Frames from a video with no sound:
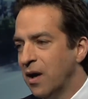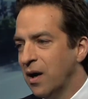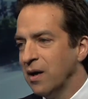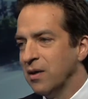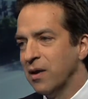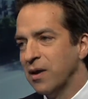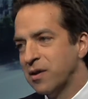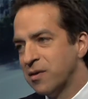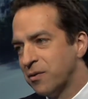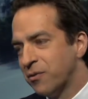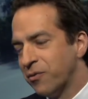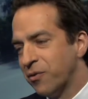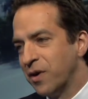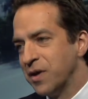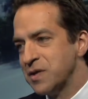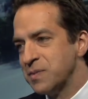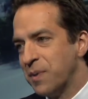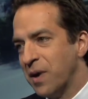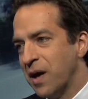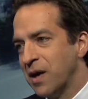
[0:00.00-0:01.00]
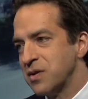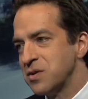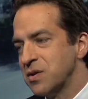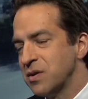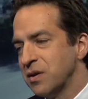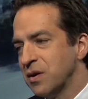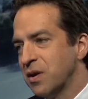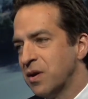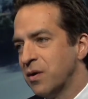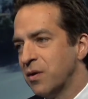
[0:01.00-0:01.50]
I like the phrase
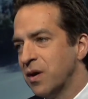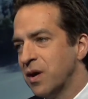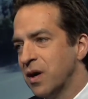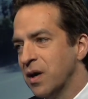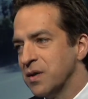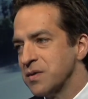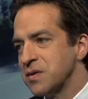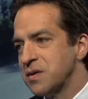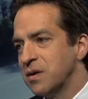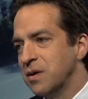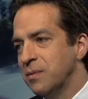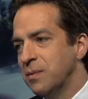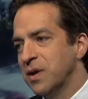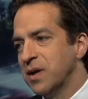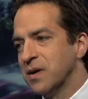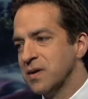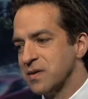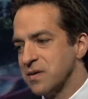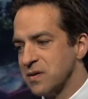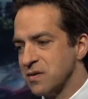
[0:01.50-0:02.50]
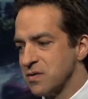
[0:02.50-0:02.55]
passionate curiosity because